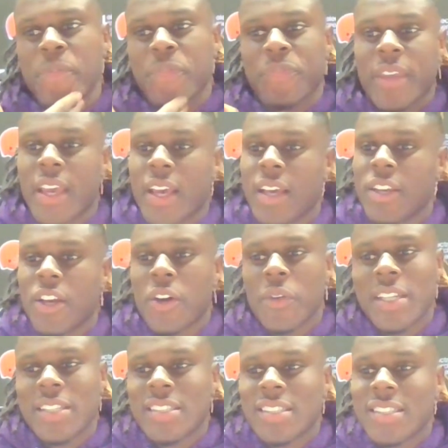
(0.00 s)
Yeah, no,
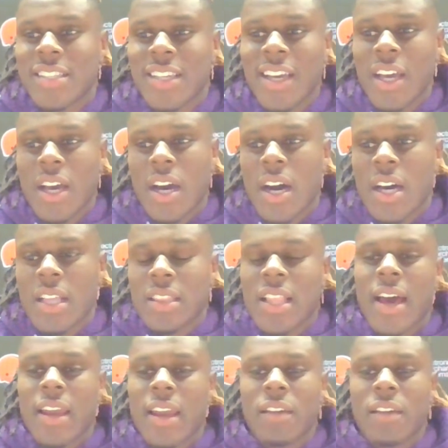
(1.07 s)
it's a
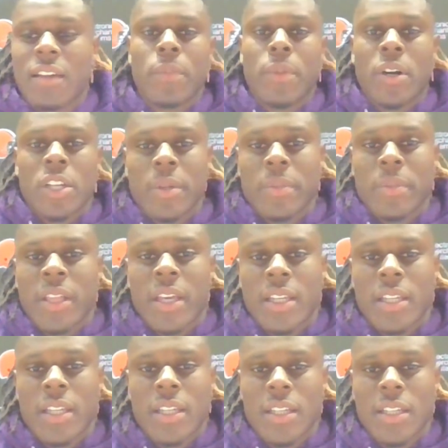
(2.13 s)
lot of football to be played.
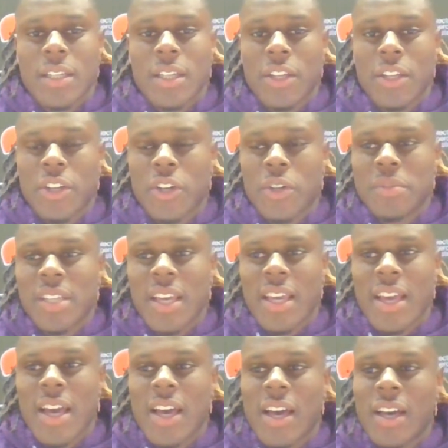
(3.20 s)
You know what I'm saying?
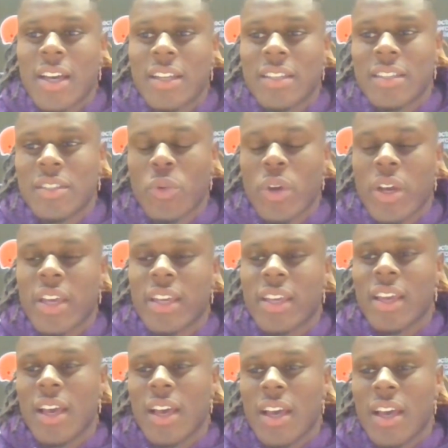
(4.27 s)
The way,
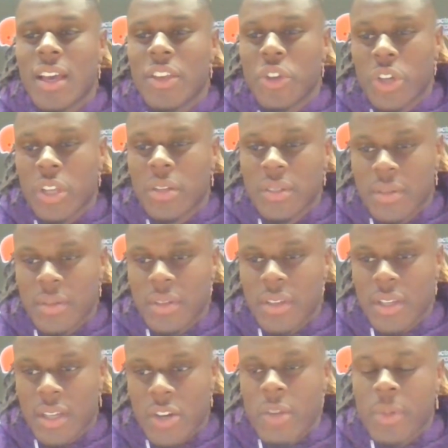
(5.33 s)
you can
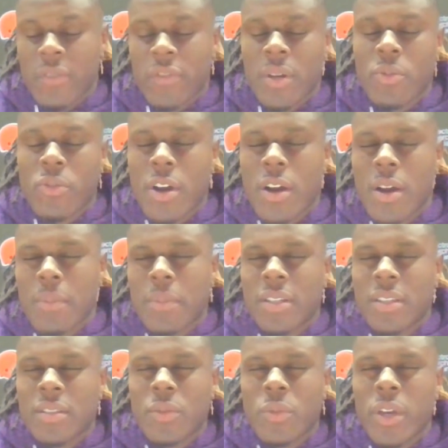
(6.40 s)
correct me if I'm wrong, but
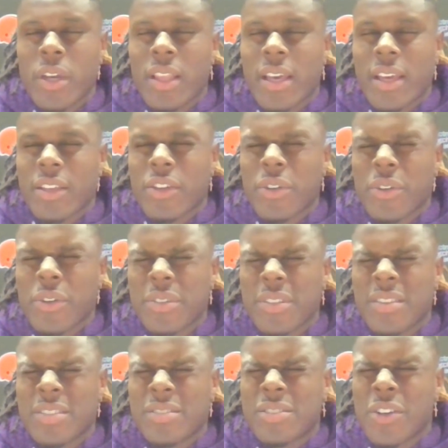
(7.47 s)
the way like
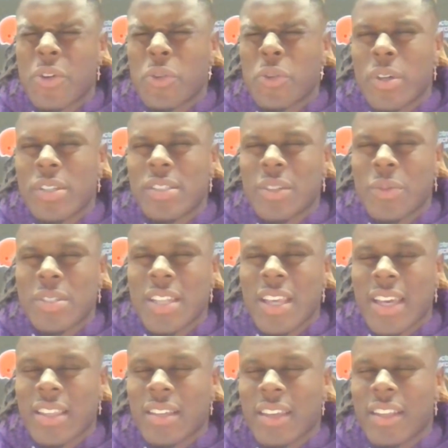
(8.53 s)
the tone was, it was
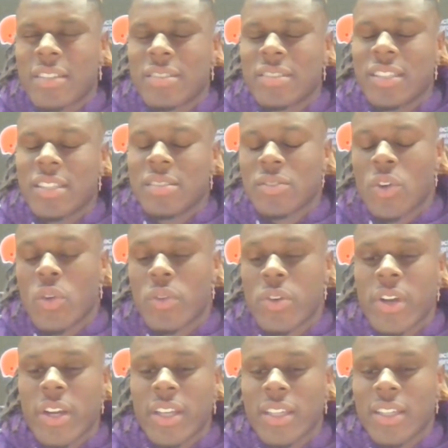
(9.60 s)
like the season's over
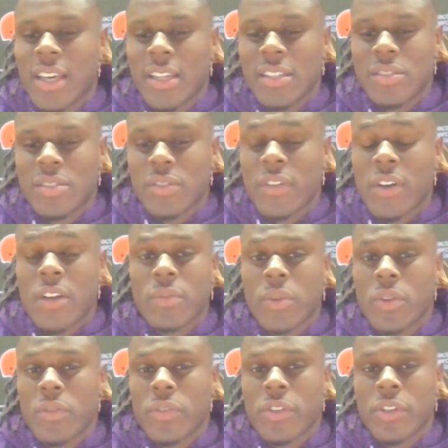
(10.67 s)
already, and it's far from
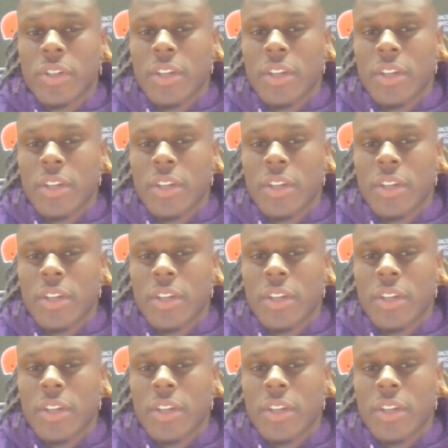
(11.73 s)
over.